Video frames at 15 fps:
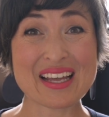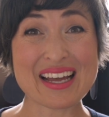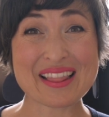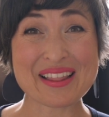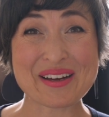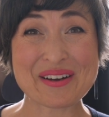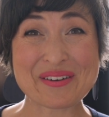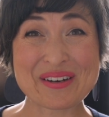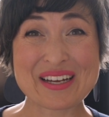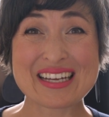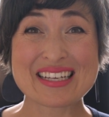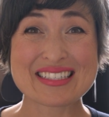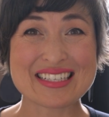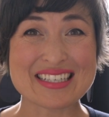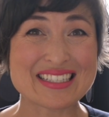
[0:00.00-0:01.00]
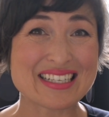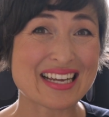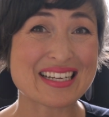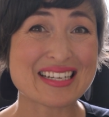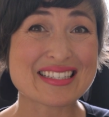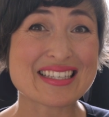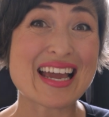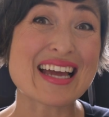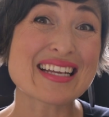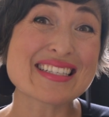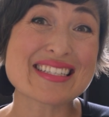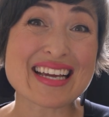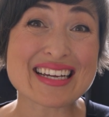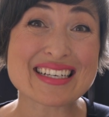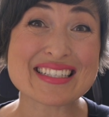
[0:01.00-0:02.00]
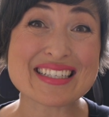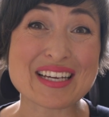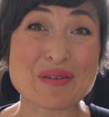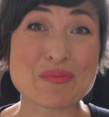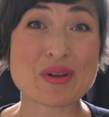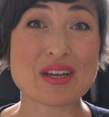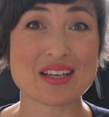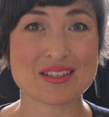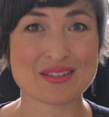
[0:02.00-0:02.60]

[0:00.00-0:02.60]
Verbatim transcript: Hello. Today's EdTech tip